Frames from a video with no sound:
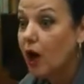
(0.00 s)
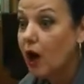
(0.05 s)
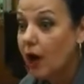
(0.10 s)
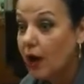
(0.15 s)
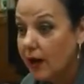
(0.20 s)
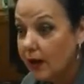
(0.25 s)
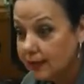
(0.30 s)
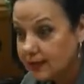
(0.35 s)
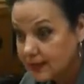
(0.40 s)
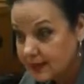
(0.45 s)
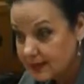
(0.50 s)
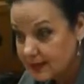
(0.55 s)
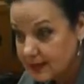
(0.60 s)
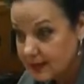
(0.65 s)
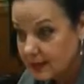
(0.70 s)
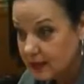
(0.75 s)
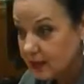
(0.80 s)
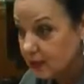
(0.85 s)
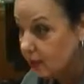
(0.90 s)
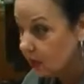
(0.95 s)
us to
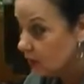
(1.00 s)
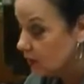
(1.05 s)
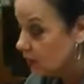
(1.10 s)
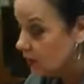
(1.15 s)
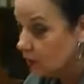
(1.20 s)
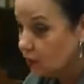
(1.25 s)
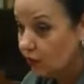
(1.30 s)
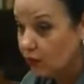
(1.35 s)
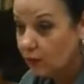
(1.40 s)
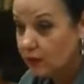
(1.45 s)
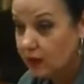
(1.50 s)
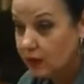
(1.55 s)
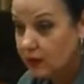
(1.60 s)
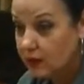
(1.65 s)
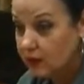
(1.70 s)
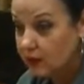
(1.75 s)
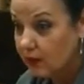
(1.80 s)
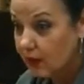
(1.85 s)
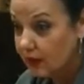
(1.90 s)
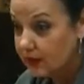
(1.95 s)
do it. Do you think we can
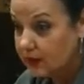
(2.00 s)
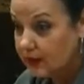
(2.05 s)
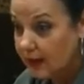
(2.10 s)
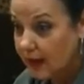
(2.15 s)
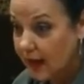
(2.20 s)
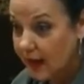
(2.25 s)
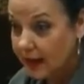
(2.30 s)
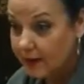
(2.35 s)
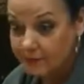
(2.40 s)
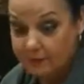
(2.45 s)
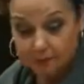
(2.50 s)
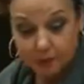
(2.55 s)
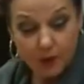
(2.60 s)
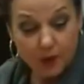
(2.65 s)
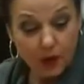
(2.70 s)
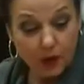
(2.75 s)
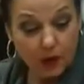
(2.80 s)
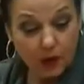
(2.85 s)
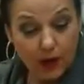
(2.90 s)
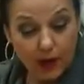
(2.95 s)
do that today?
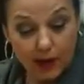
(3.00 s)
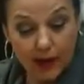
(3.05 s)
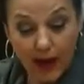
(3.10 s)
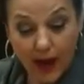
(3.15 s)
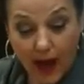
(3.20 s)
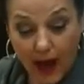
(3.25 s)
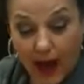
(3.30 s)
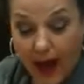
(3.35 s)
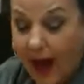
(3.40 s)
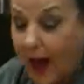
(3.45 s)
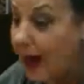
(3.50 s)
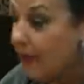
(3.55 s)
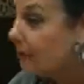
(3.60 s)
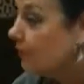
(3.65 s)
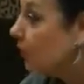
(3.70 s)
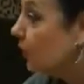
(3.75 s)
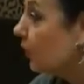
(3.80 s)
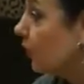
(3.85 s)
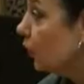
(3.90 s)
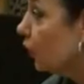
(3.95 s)
Okay, I'm
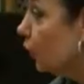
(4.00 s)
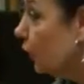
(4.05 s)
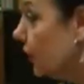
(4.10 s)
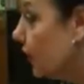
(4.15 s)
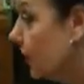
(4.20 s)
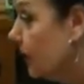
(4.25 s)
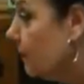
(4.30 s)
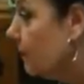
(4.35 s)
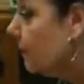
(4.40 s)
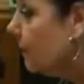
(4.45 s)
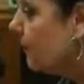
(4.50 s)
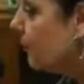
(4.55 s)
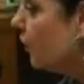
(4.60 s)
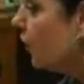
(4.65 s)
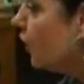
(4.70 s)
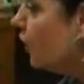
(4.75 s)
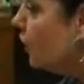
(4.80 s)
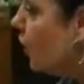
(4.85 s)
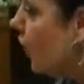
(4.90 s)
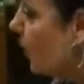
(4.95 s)
going to look at the
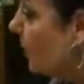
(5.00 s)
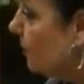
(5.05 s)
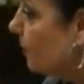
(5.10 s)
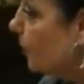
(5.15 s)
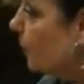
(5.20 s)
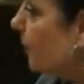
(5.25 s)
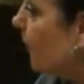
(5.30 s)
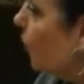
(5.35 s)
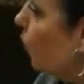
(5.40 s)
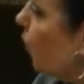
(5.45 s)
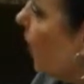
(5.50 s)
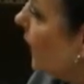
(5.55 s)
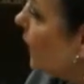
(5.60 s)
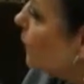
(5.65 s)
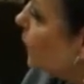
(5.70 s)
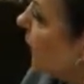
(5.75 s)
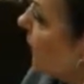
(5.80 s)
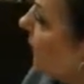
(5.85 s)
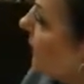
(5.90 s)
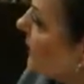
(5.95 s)
number. Now watch
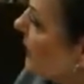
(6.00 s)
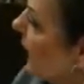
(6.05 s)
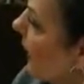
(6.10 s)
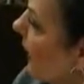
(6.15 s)
how